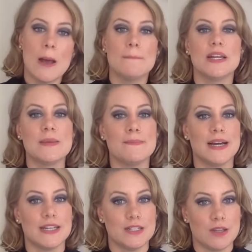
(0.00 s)
but he
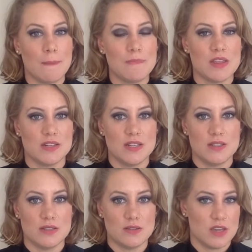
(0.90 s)
might not be
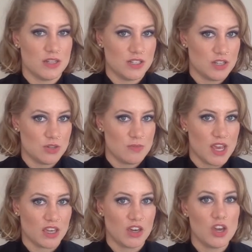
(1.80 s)
the decision
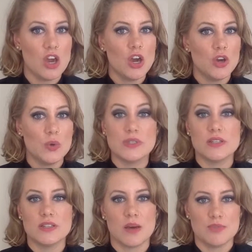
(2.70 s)
maker who is a
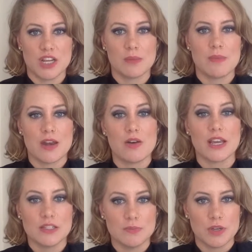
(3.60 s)
subject matter
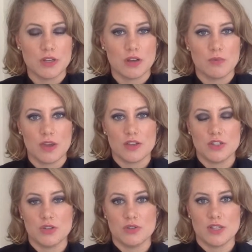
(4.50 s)
expert on whether
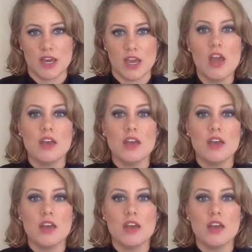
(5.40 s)
to say,